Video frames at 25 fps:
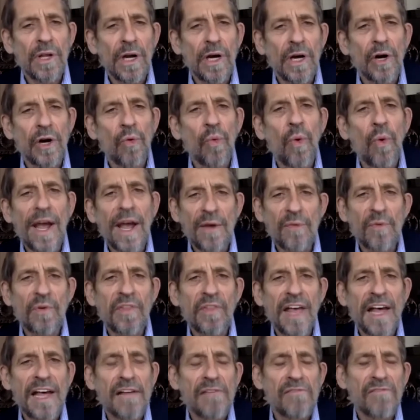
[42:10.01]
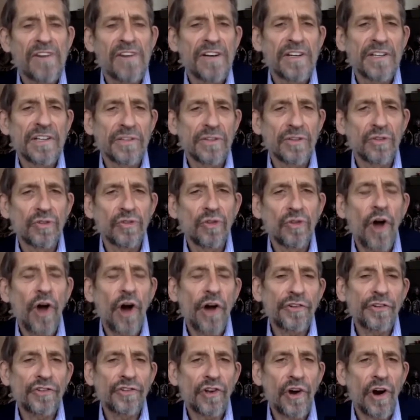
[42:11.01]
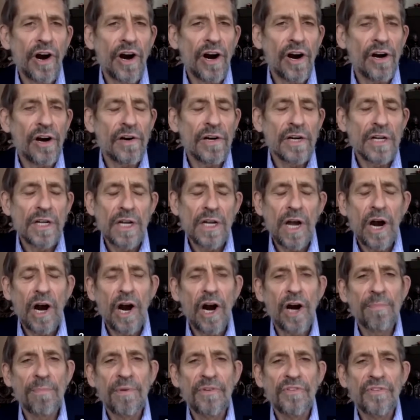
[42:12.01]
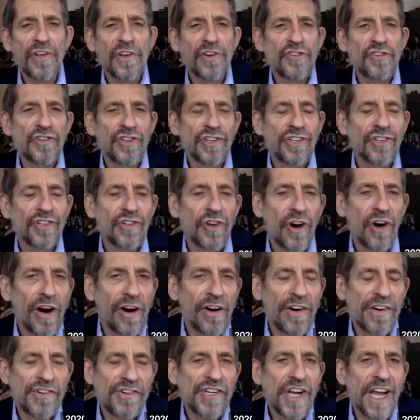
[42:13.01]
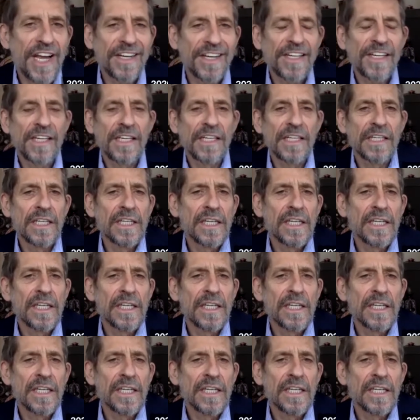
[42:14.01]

away with that very little loss to our position, to our agenda,